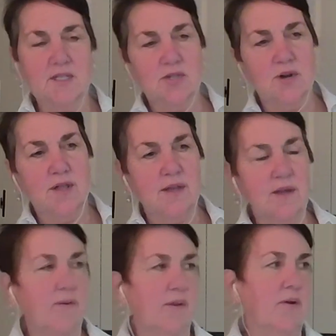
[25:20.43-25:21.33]
let's
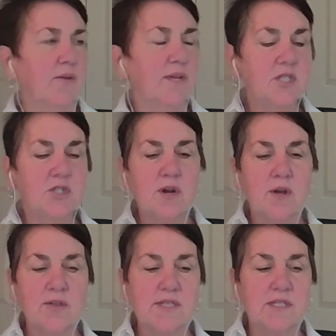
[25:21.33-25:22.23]
try let's try
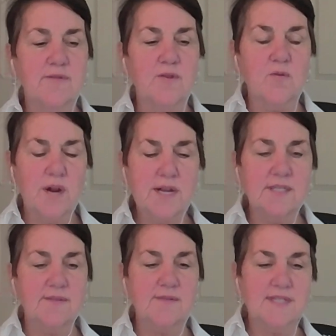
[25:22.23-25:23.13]
all these different
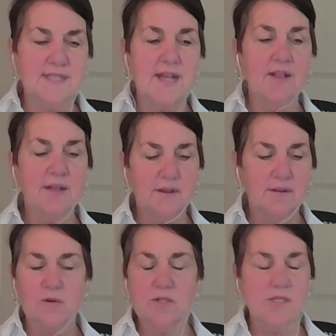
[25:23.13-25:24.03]
ways of selling
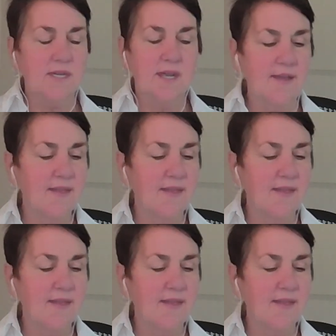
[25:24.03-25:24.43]
diversity,